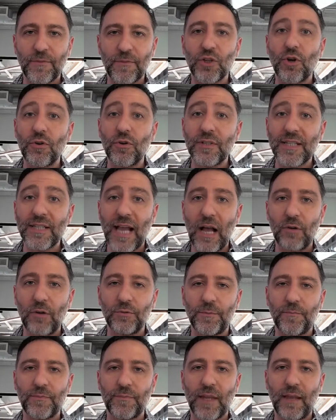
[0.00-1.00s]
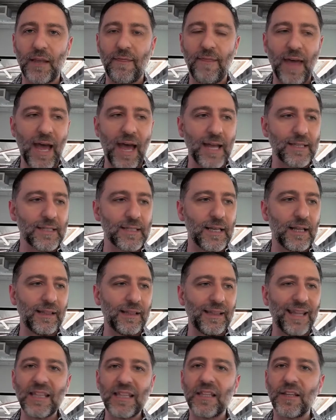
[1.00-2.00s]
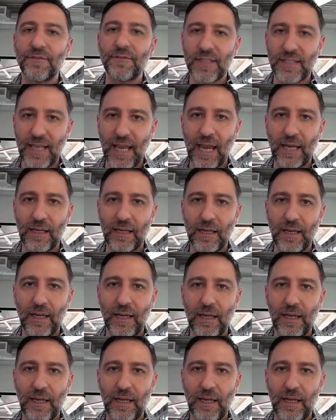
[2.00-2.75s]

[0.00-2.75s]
Turns out that length of stay,